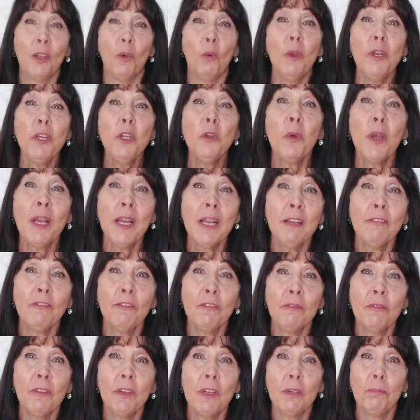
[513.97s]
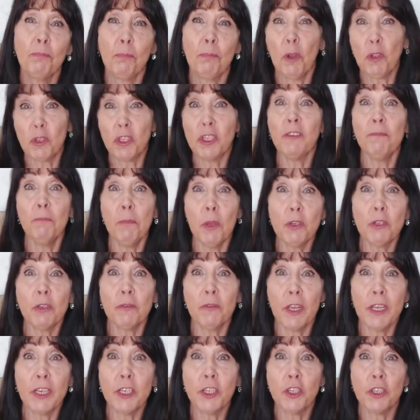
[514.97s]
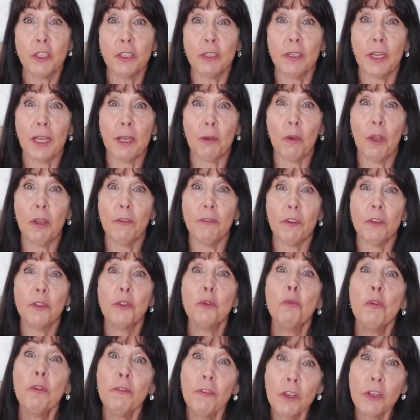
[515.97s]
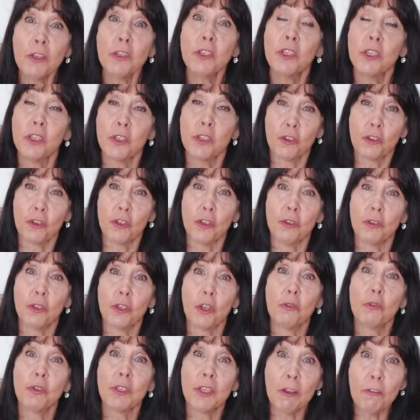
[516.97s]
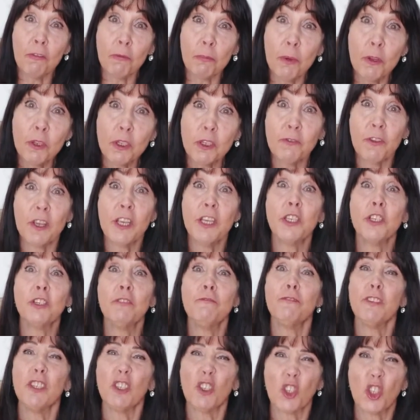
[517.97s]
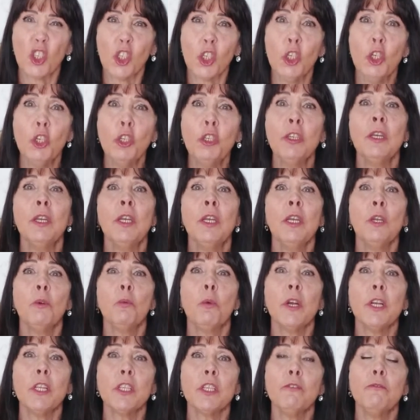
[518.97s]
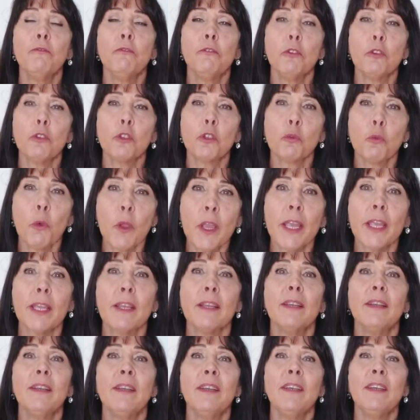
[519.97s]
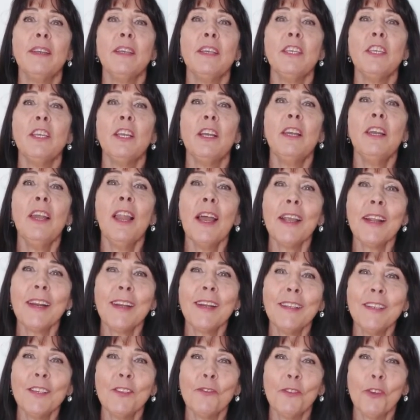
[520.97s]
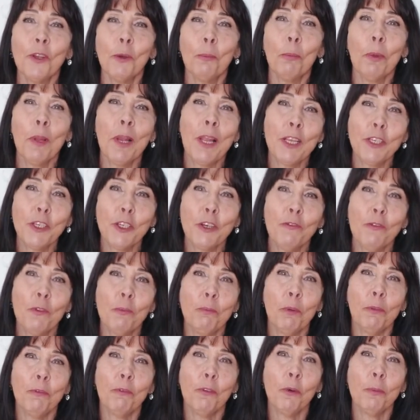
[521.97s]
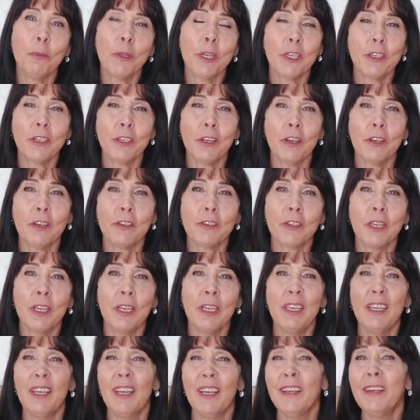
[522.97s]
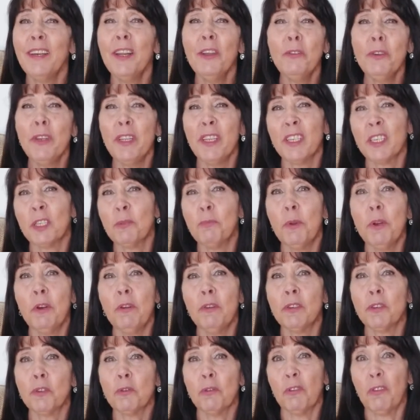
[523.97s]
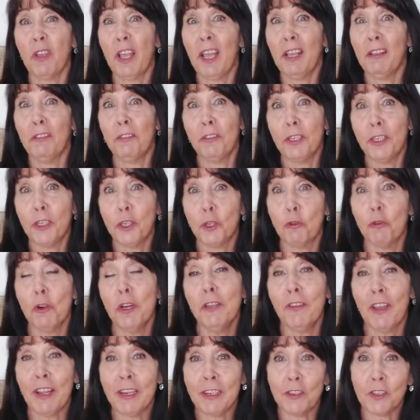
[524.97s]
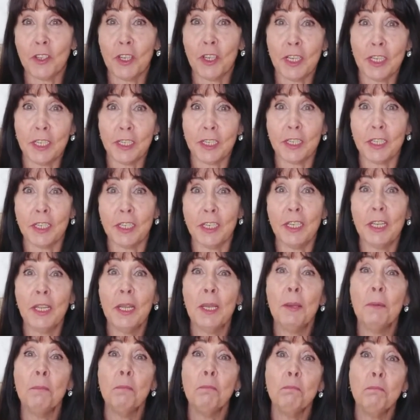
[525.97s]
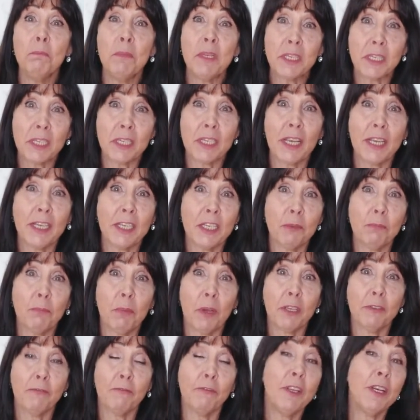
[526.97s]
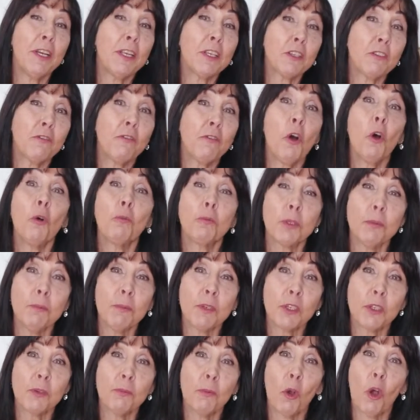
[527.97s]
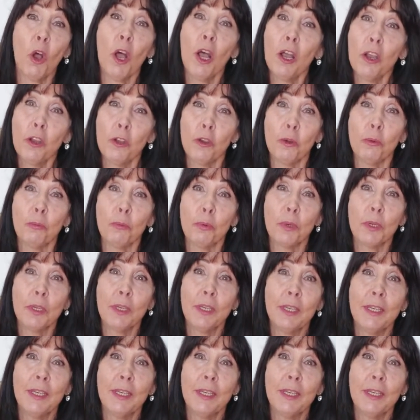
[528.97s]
When you have a positive motivation, however, the reverse is true. So self-motivation feels good when it's in full swing. You're likely to feel pleasure from performing a task and only experience sort of a healthy degree of anxiety mitigated by feelings of optimism or hope.